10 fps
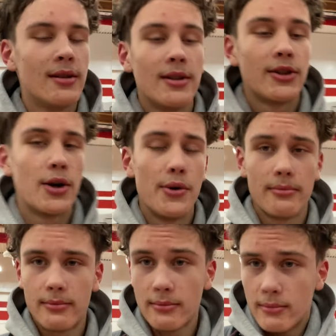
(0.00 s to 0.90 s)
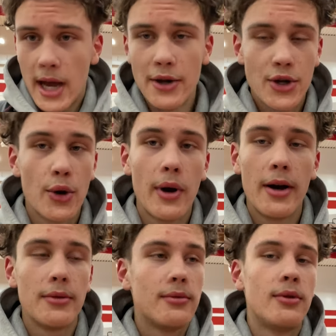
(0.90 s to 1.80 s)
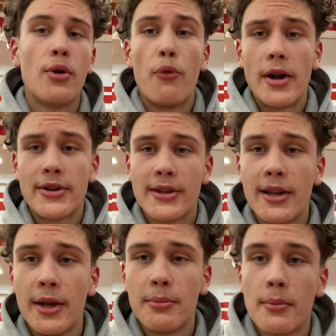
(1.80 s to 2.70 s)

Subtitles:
So I had to show out. Watch this clip.